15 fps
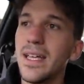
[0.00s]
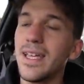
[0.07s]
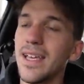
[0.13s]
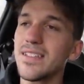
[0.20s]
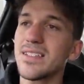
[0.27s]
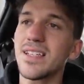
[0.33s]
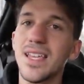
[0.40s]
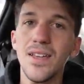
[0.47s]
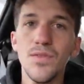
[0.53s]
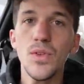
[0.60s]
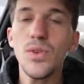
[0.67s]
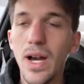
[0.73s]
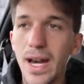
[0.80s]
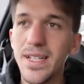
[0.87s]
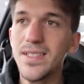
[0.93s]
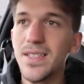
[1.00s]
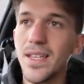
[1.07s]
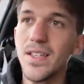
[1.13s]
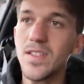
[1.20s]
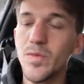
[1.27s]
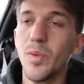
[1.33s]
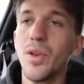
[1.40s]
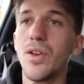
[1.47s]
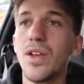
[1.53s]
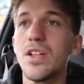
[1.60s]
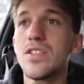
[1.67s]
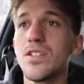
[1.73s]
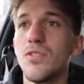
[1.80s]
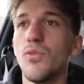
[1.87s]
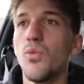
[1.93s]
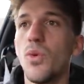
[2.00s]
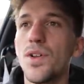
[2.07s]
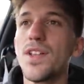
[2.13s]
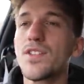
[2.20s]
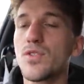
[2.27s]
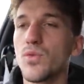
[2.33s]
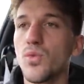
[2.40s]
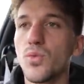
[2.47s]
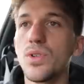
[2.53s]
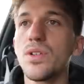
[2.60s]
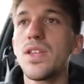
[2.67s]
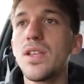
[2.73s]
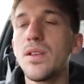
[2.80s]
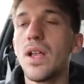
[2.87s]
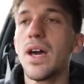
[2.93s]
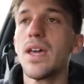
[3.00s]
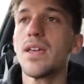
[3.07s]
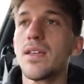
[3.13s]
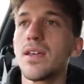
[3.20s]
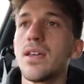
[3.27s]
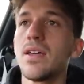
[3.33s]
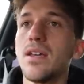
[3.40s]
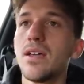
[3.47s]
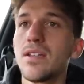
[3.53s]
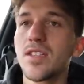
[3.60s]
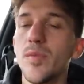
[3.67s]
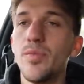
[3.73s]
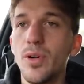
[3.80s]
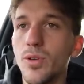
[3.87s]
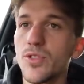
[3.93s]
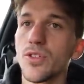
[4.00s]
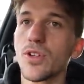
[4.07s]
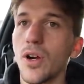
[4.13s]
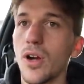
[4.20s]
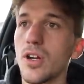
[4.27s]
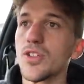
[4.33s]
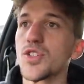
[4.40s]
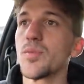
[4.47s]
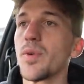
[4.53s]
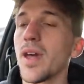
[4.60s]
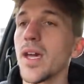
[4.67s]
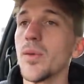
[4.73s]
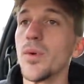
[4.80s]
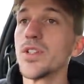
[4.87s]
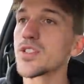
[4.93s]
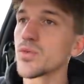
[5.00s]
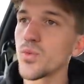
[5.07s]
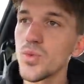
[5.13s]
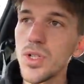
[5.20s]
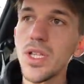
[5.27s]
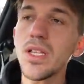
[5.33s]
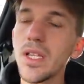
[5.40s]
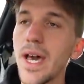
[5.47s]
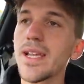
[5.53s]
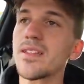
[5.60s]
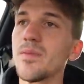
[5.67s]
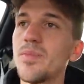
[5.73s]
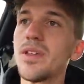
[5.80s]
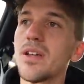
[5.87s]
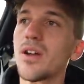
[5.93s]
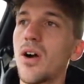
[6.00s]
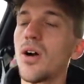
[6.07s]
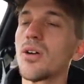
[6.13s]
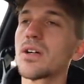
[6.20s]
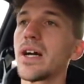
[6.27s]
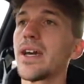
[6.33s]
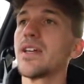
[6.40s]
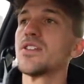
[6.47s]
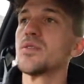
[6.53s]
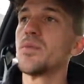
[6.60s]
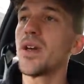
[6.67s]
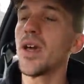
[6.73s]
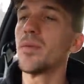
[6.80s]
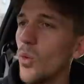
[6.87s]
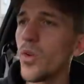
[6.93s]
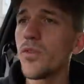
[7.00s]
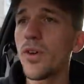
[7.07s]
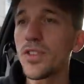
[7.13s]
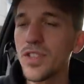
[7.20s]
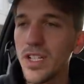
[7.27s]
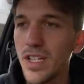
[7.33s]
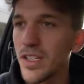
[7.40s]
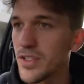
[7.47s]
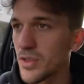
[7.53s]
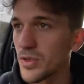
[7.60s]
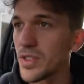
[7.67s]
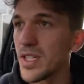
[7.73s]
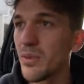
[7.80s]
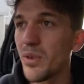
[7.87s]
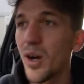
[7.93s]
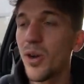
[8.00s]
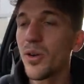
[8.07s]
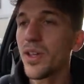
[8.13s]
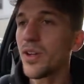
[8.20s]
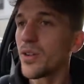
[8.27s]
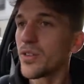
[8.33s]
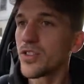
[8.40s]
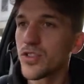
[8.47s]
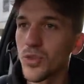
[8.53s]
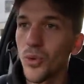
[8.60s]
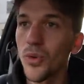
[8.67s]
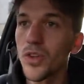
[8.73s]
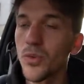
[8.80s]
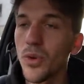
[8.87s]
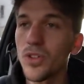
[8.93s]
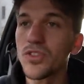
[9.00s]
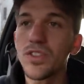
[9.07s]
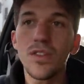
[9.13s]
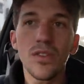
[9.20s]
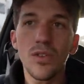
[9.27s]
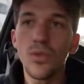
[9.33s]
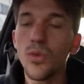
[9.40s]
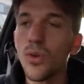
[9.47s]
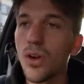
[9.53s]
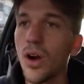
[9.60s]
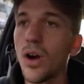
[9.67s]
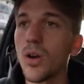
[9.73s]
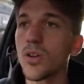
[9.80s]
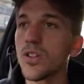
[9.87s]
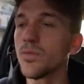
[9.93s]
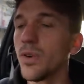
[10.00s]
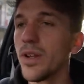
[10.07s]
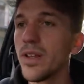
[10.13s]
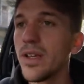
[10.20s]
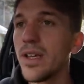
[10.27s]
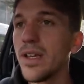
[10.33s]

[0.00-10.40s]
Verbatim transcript: is to give you guys the experience of what it's really like to build your car in Japan, what it's really like to be a car guy in Japan. We've all seen Initial D, we all hear the stories, we all see the cool cars, but